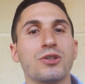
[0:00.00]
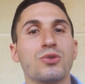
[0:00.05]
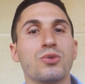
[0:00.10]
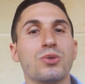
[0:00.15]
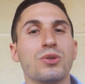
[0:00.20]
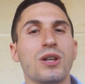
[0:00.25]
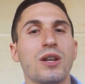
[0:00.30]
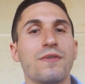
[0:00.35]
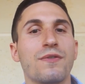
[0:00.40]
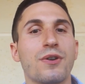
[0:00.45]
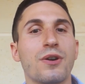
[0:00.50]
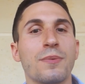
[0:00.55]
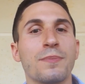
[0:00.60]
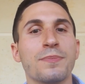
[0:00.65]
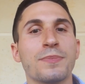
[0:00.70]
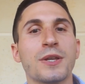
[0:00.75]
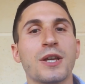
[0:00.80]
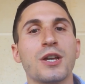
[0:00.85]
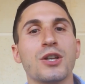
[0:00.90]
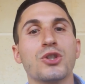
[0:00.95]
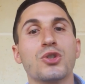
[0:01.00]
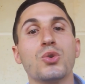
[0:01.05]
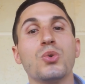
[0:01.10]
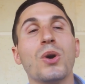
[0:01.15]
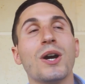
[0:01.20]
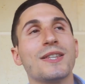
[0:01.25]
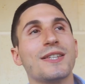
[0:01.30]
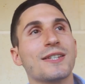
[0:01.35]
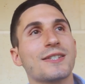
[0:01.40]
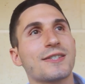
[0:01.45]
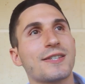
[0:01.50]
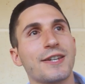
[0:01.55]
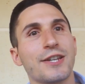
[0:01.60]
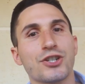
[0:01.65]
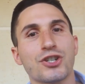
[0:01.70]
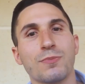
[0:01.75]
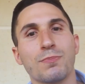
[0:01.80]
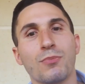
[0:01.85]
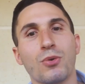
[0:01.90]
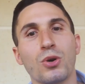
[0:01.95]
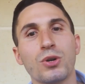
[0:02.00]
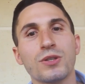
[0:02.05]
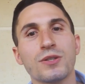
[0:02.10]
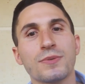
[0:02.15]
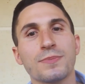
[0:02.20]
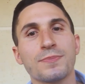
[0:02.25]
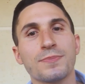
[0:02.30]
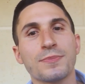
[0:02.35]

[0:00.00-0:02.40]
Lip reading: to deliver to a destination port,